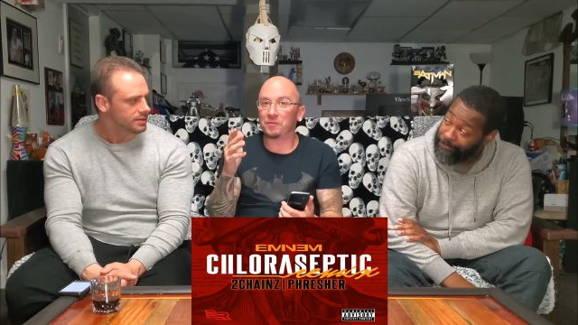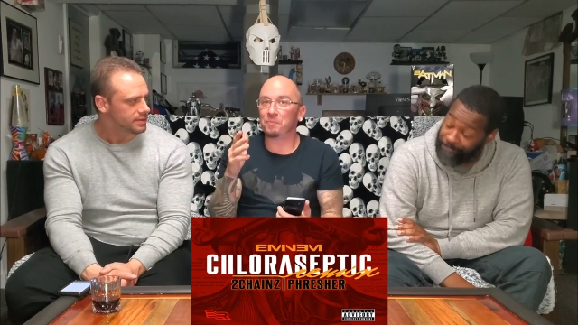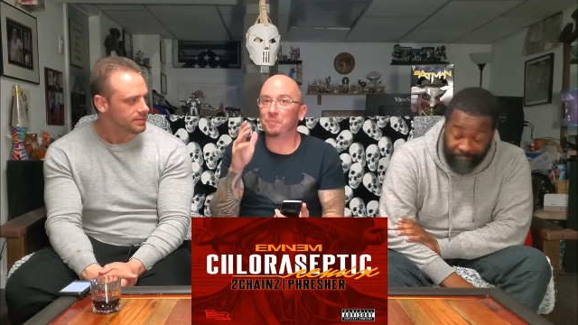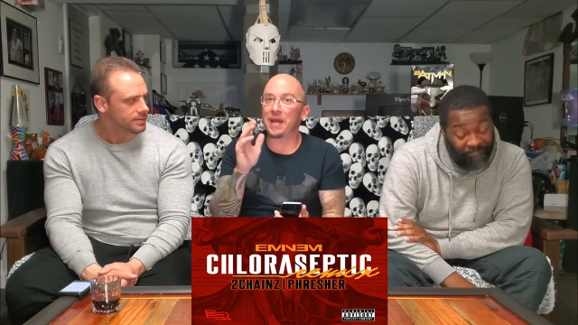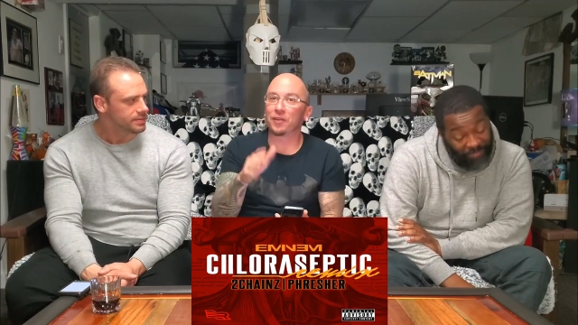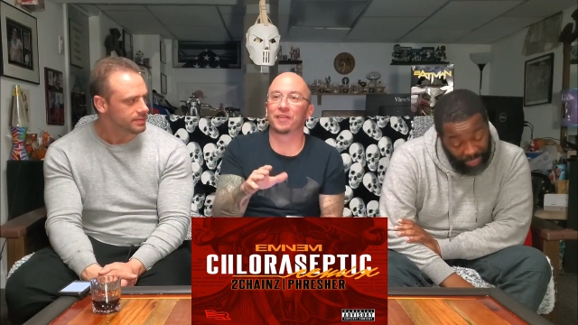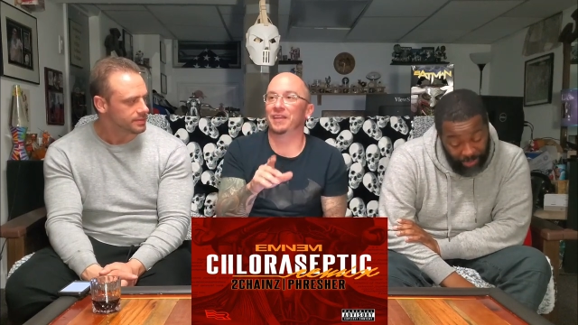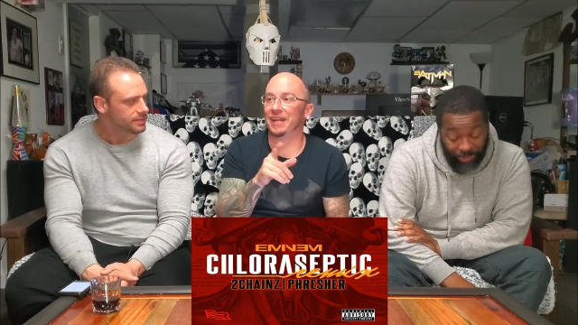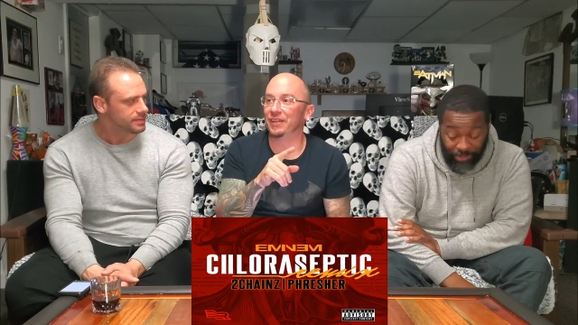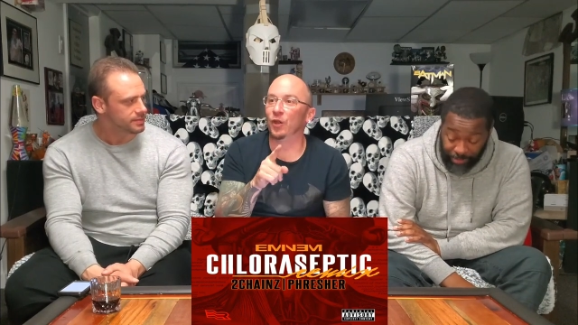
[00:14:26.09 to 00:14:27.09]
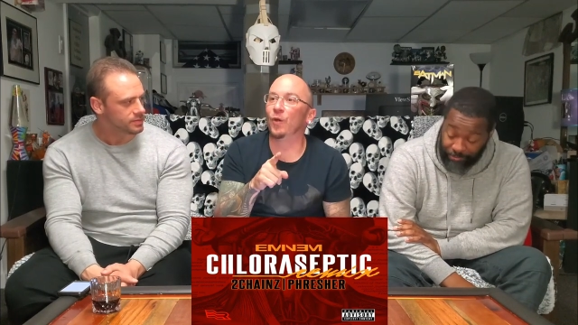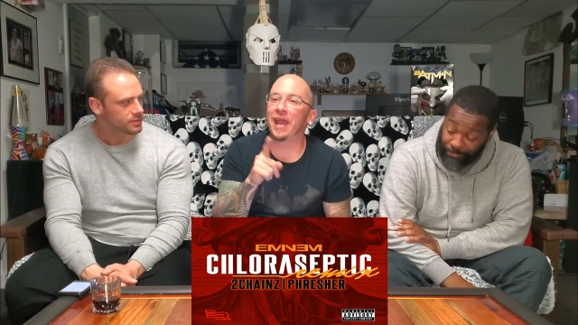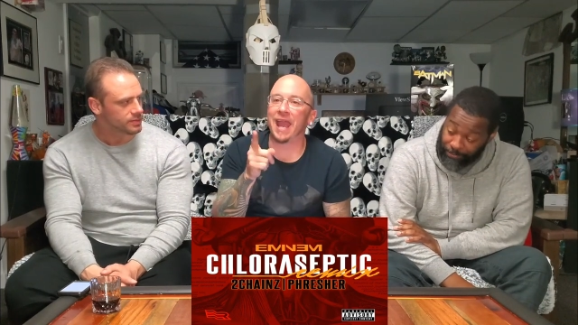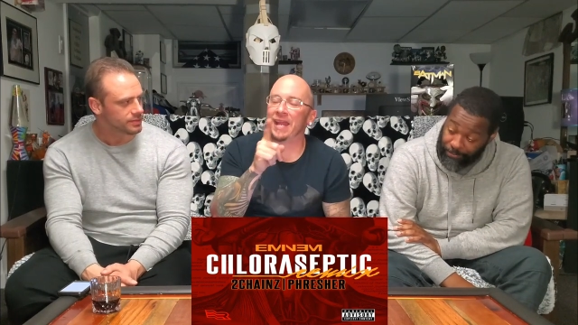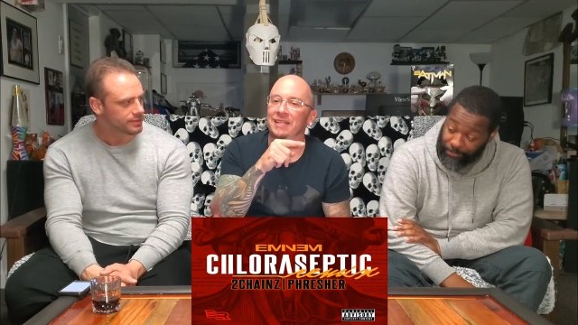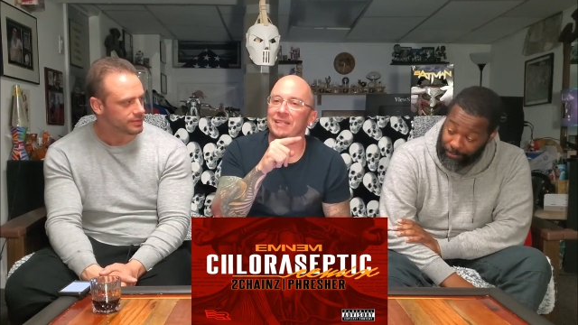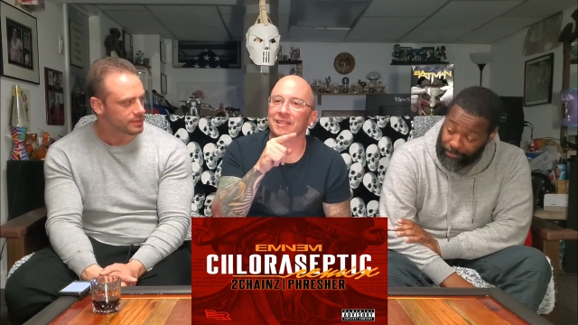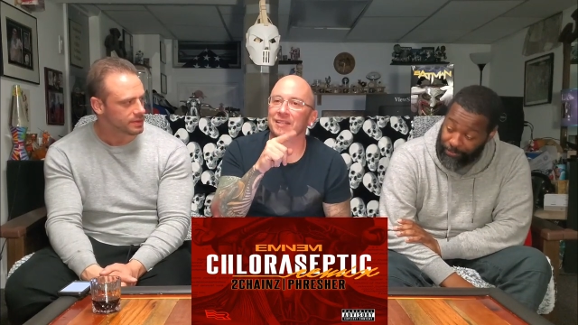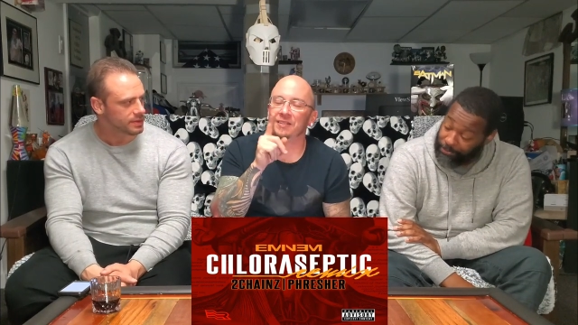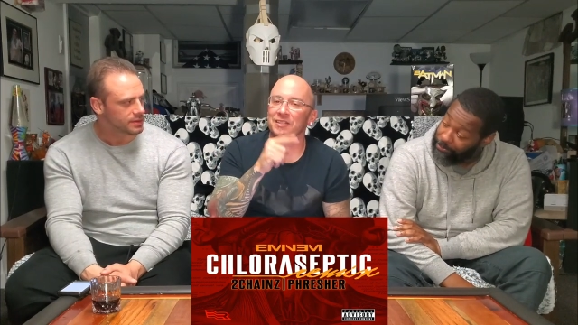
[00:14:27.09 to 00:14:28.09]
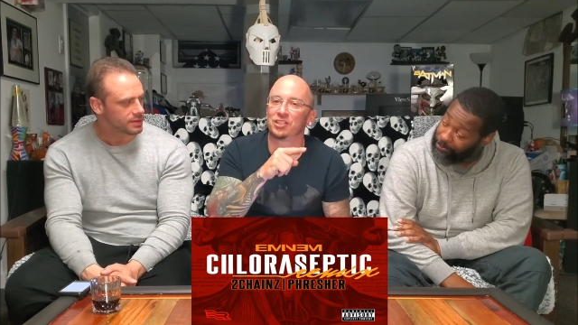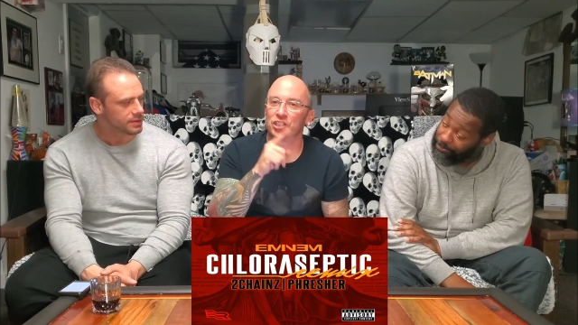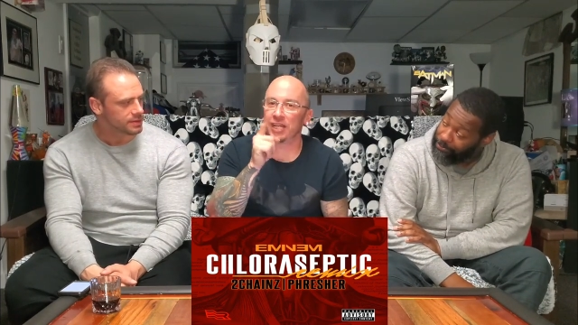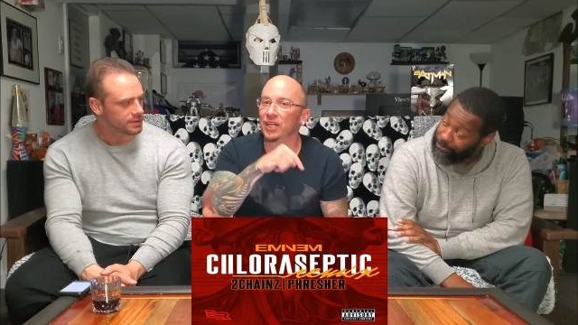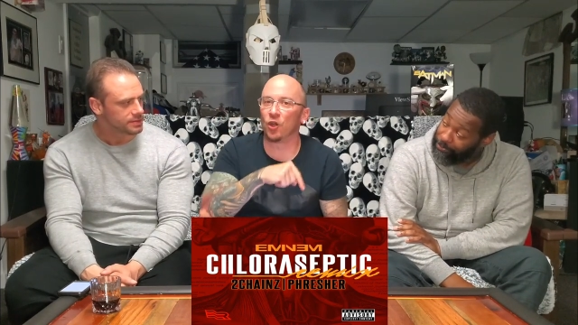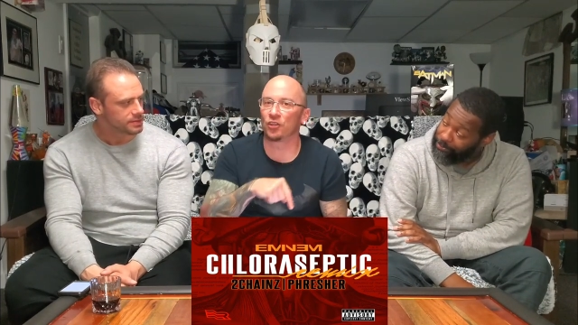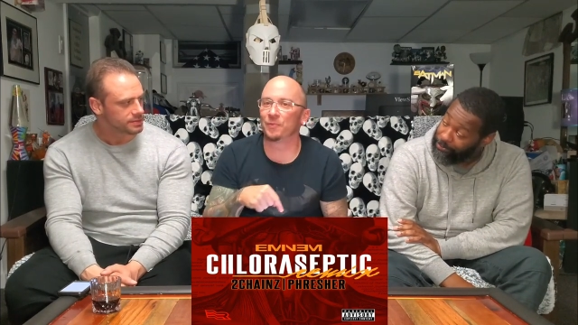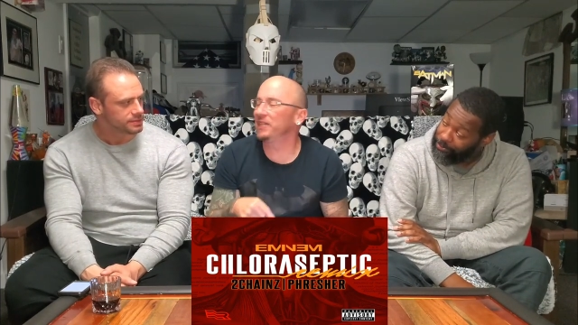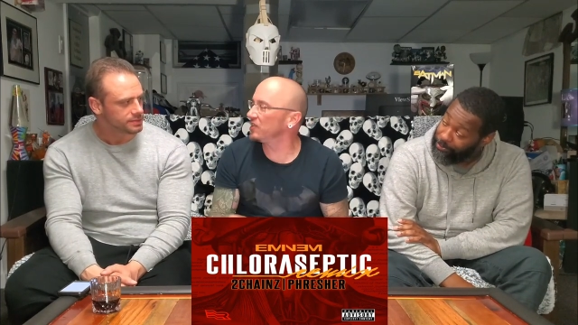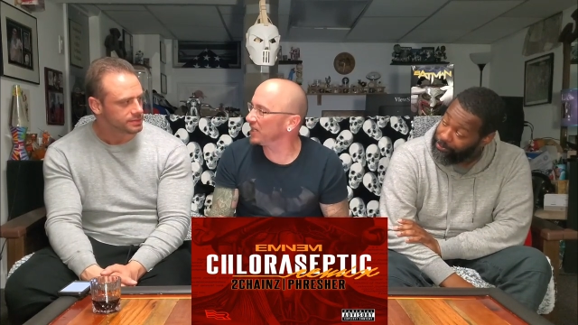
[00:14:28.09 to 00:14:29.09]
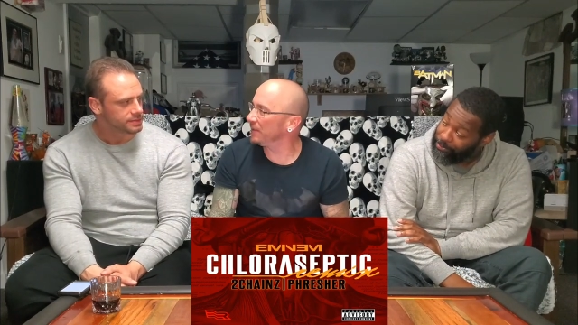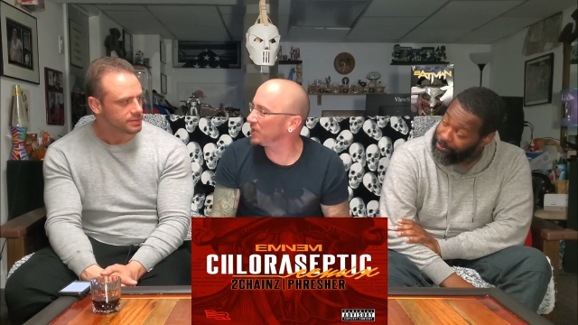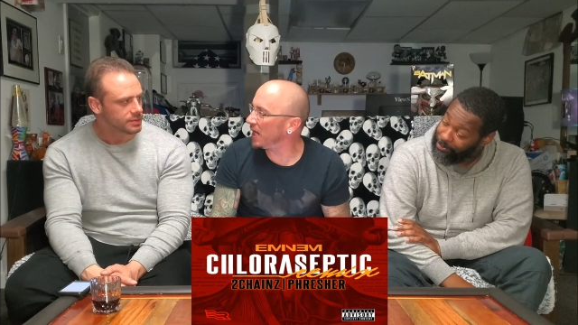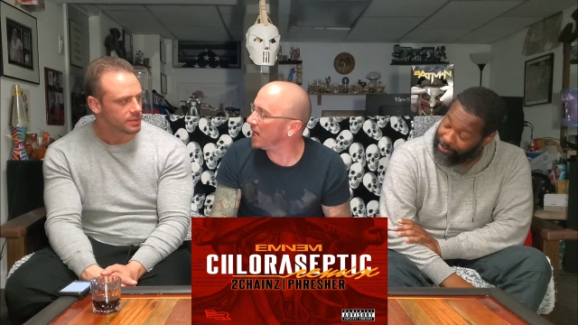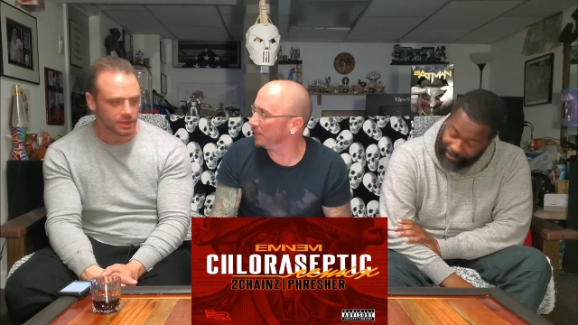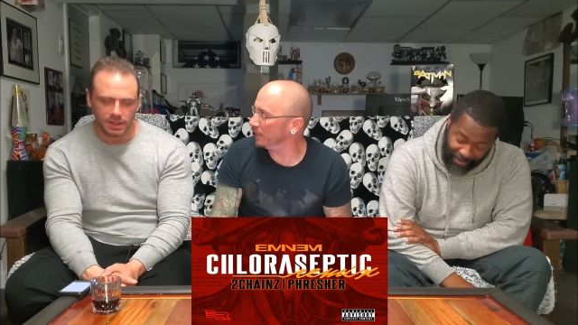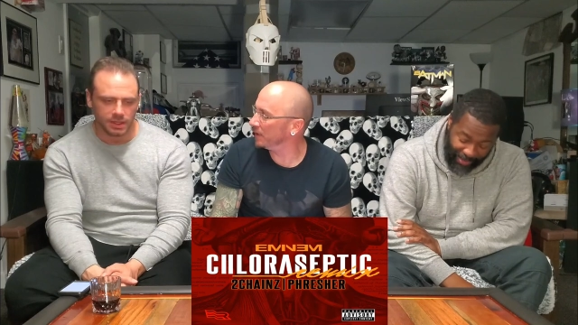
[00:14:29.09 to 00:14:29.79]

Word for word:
Speaker 1: better than they do and shitting on them at the same time.